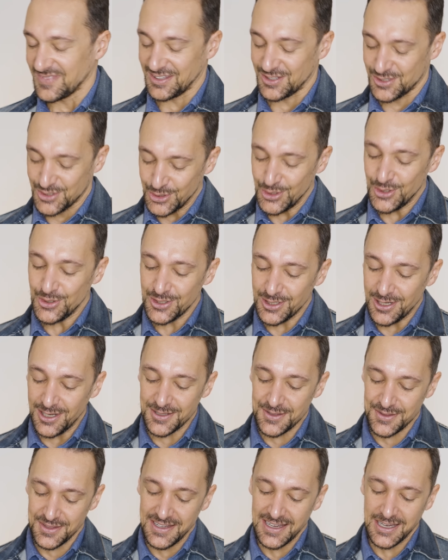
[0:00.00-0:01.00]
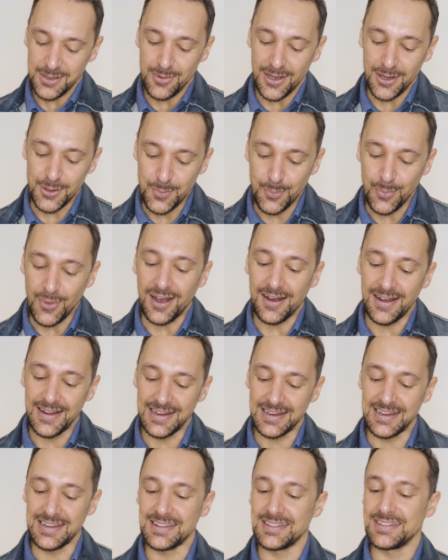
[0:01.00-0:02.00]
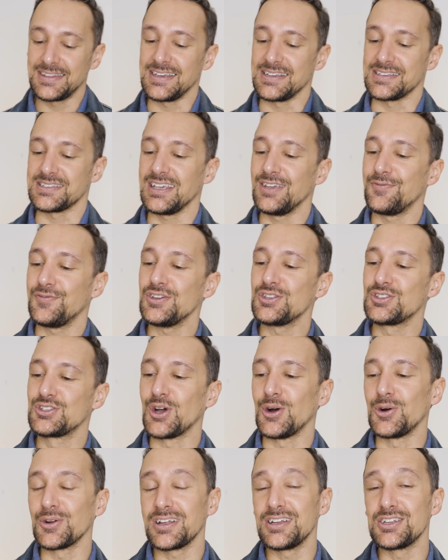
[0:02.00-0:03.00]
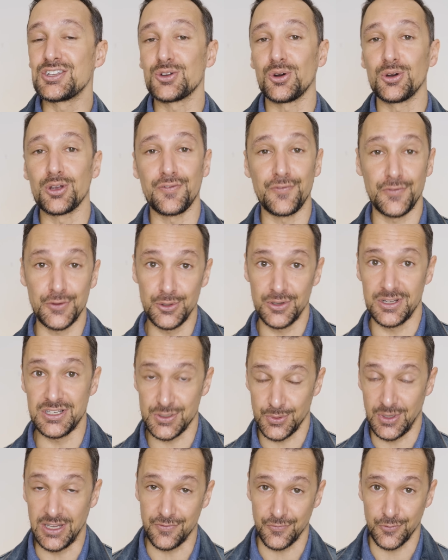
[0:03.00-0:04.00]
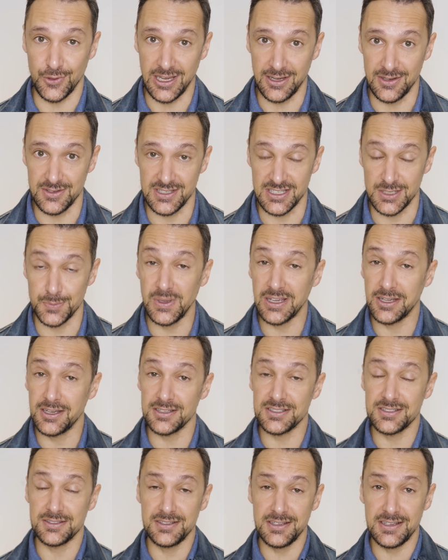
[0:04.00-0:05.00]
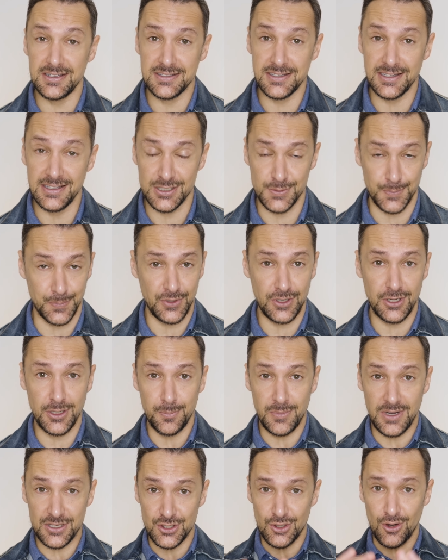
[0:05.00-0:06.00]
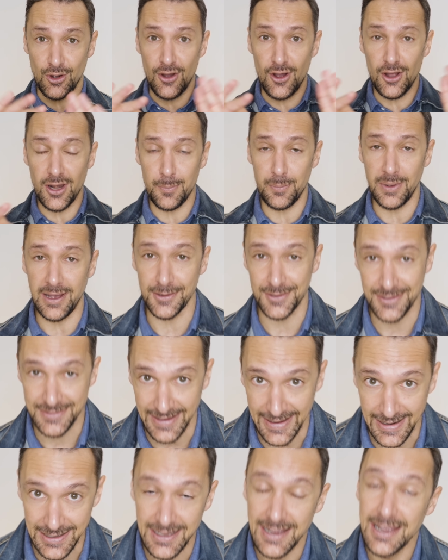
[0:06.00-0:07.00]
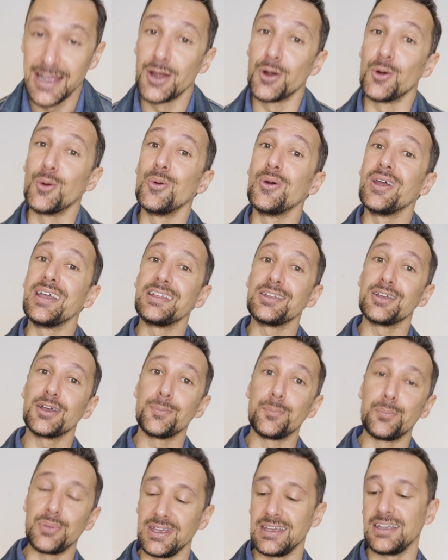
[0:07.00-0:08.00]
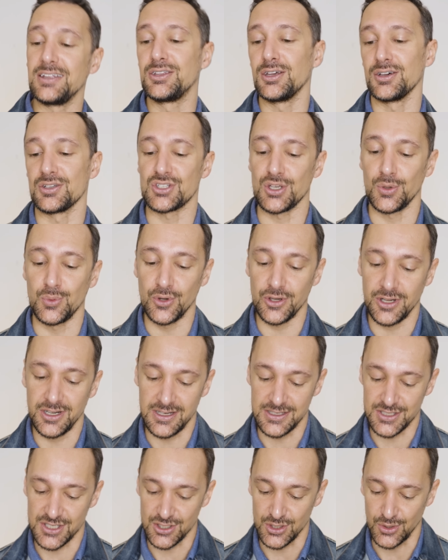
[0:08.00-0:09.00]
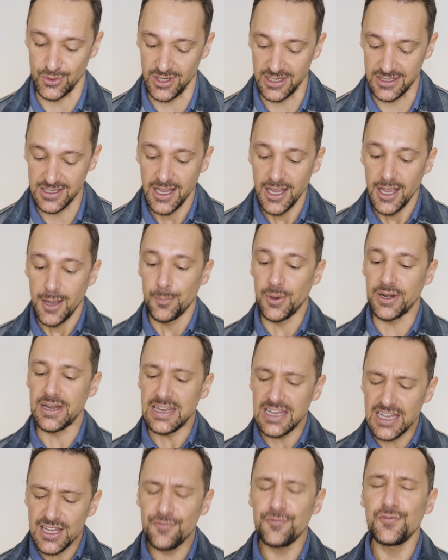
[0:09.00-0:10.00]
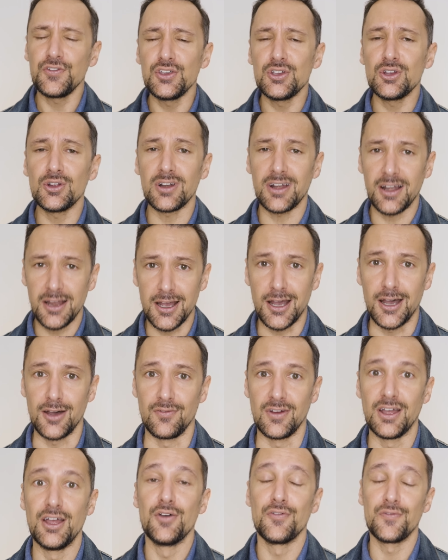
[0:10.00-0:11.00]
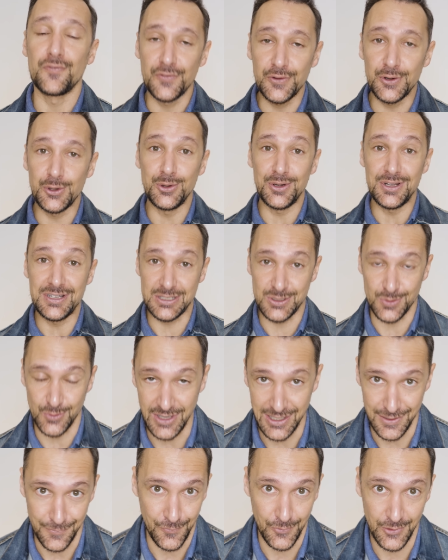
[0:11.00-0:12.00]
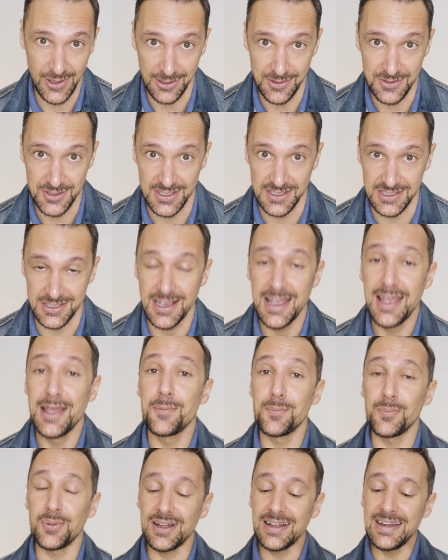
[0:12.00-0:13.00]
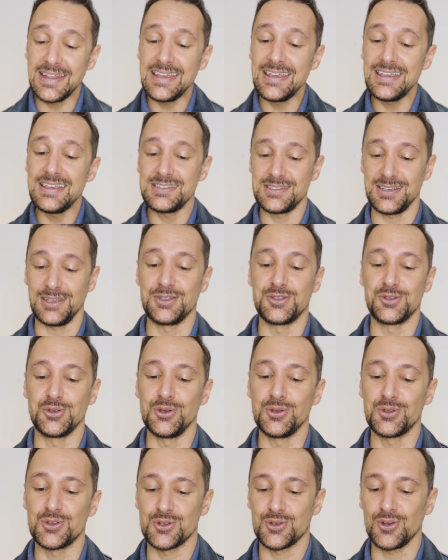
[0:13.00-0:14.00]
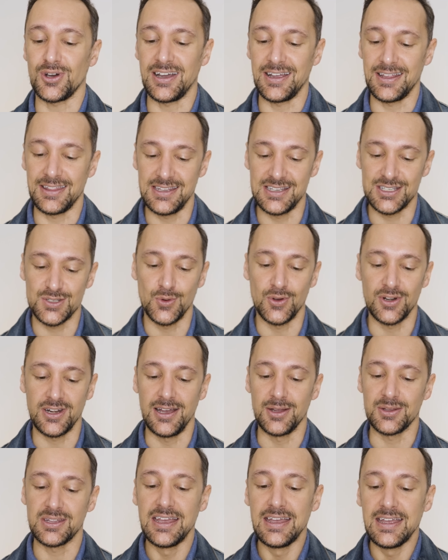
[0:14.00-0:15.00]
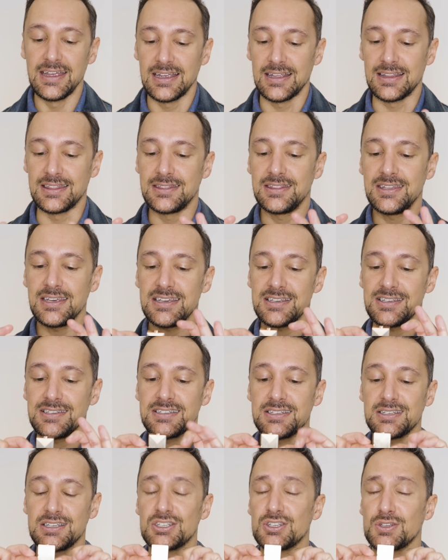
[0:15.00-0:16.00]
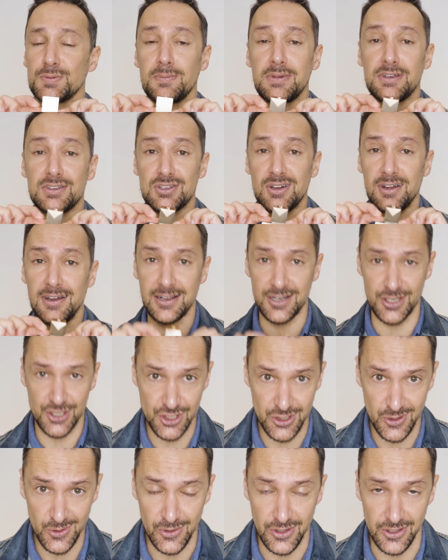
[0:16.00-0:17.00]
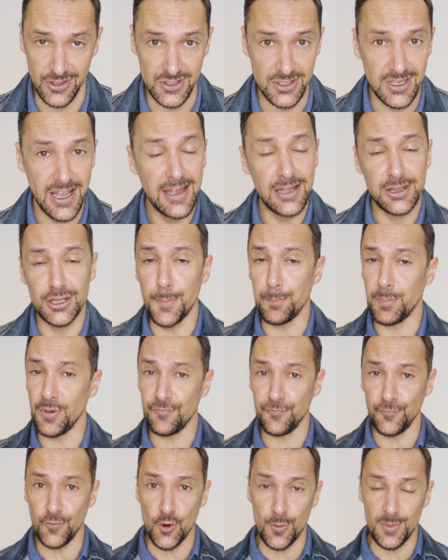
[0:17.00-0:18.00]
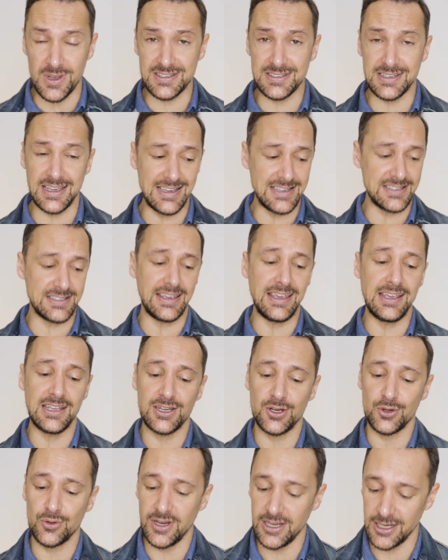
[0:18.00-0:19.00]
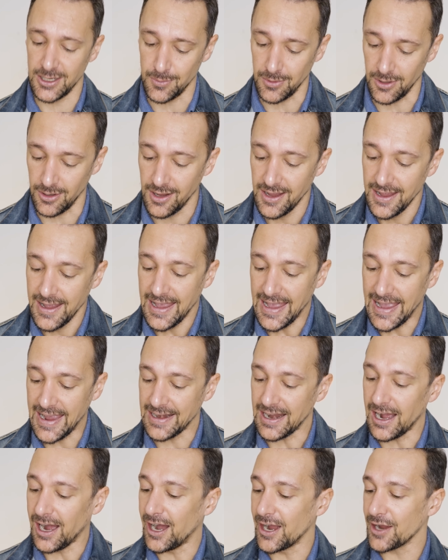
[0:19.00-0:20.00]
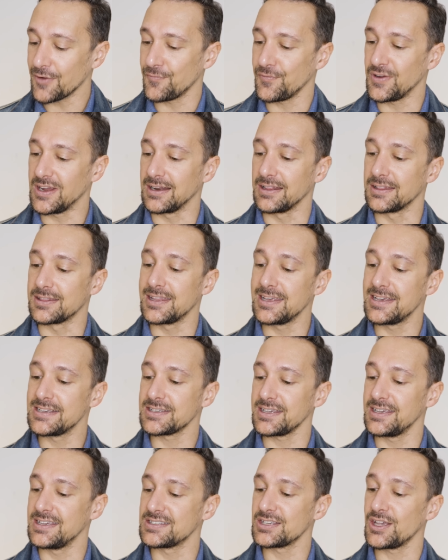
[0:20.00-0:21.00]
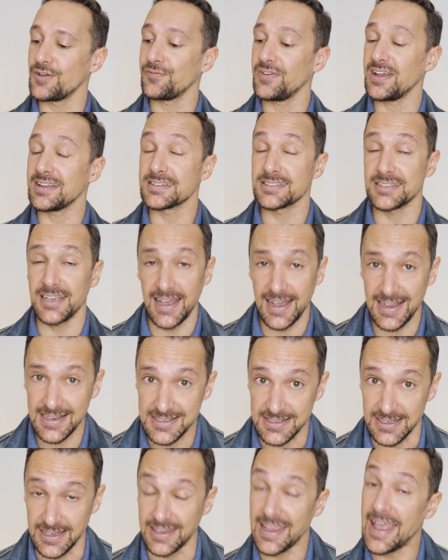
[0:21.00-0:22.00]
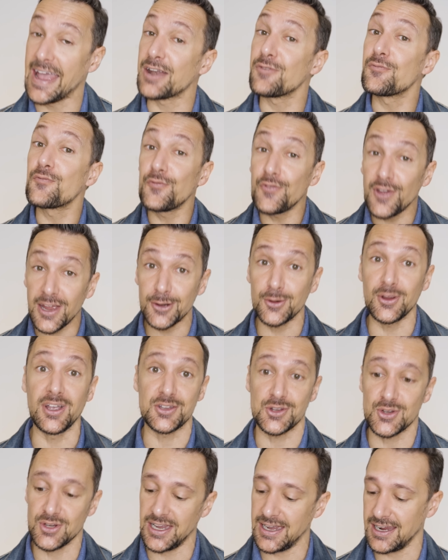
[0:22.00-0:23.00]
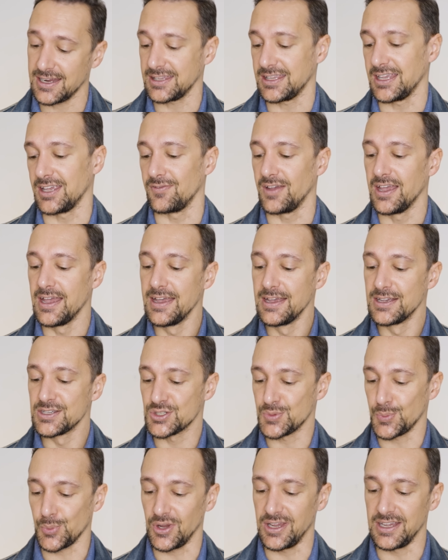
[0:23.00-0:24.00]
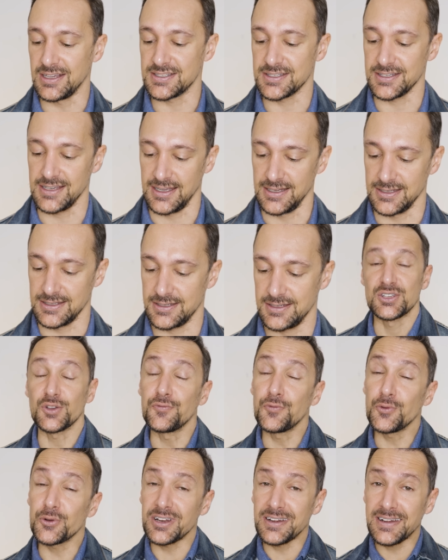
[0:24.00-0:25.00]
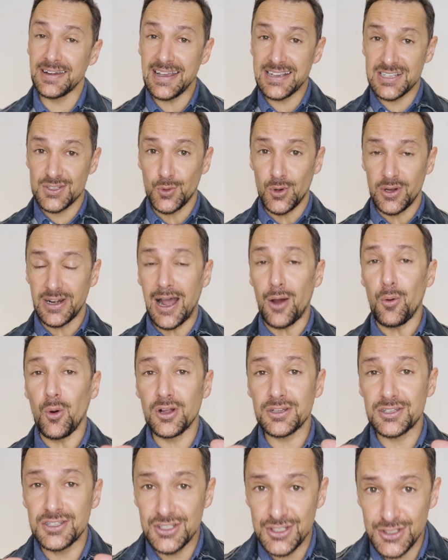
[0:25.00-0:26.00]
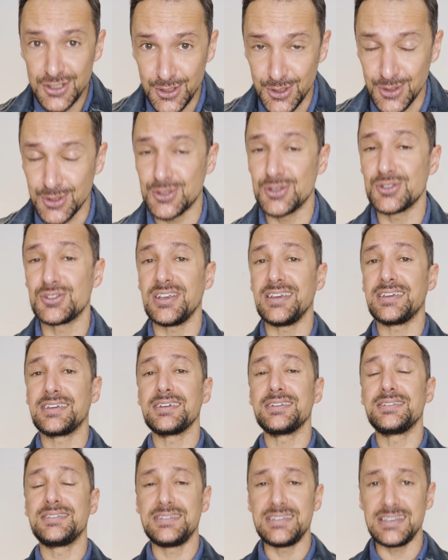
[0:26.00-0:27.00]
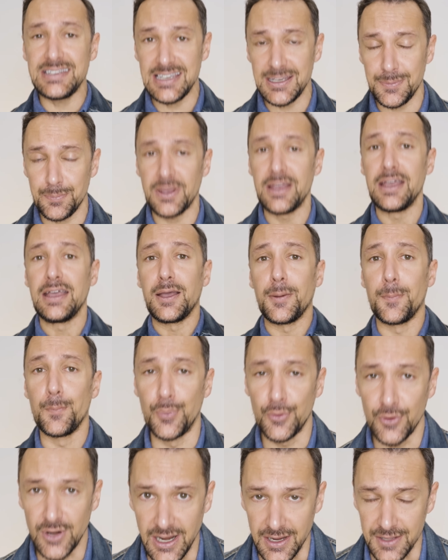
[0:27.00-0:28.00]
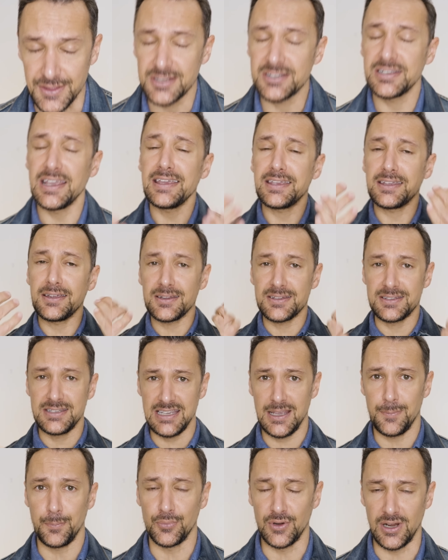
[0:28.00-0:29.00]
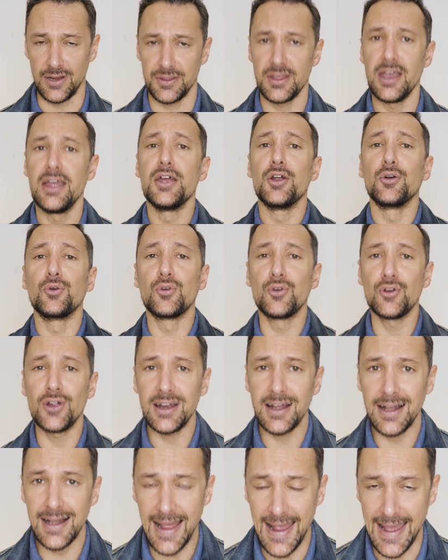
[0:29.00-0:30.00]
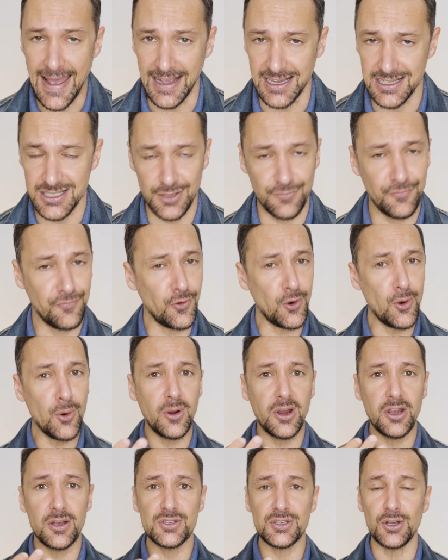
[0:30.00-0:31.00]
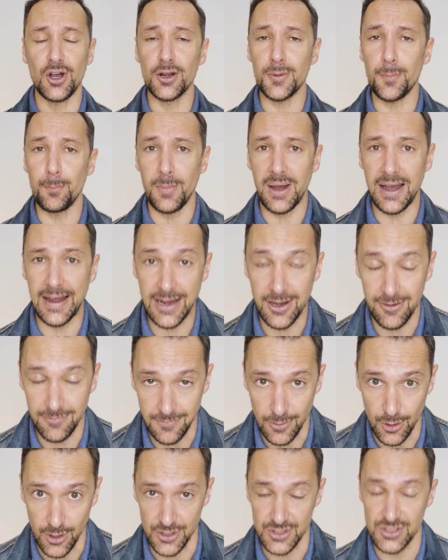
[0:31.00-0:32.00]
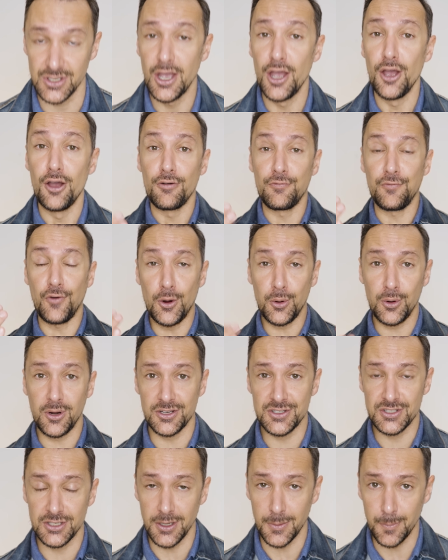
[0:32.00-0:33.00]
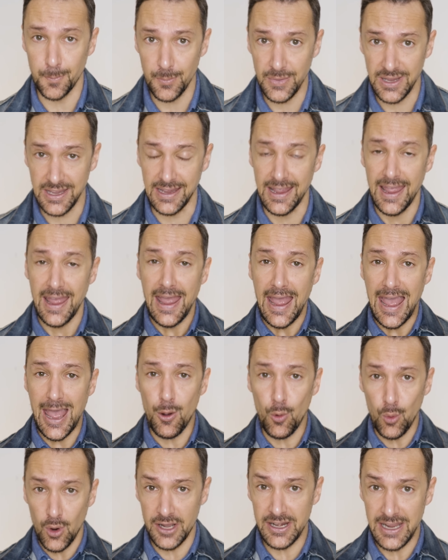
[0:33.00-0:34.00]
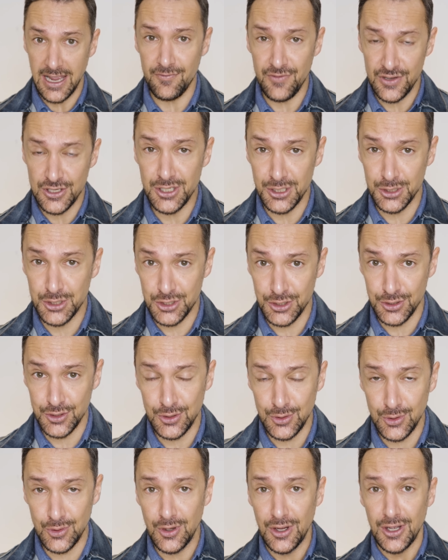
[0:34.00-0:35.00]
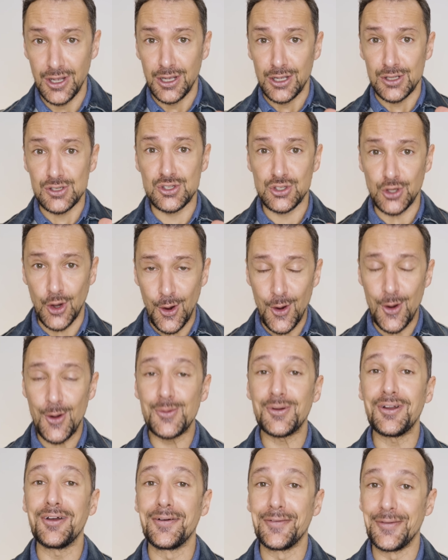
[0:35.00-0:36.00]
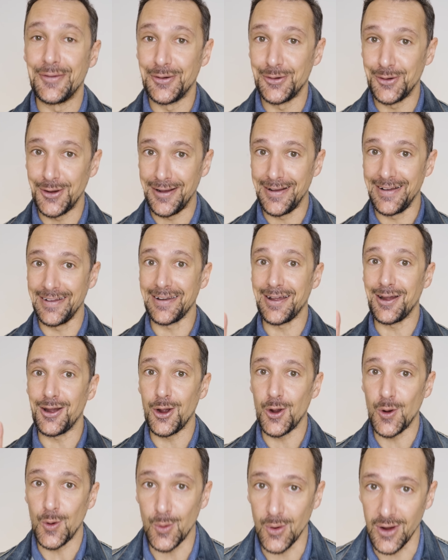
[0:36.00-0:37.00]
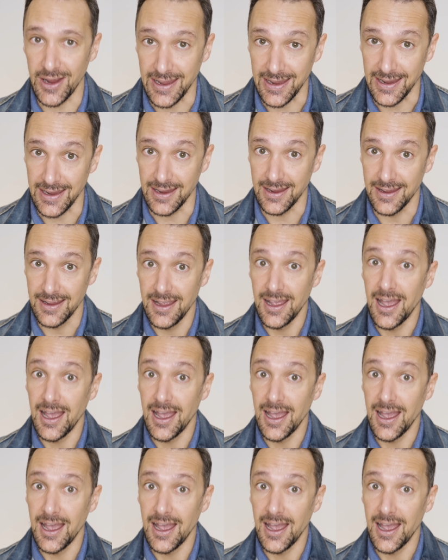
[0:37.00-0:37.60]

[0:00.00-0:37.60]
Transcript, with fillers: do not think about buying this if you don't enjoy fruity sweet fragrances because this is pretty much all about that with a big dose of woodiness to it. But if you love fruity sweet fragrances, please do try this one out. This smells luxurious. The performance is incredible and I feel this is a fantastic and very attractive spring scent. So for the next one, I want you to take a deep breath, take a deep breath, relax, focus on my voice, focus on me, and whatever you do, don't run away.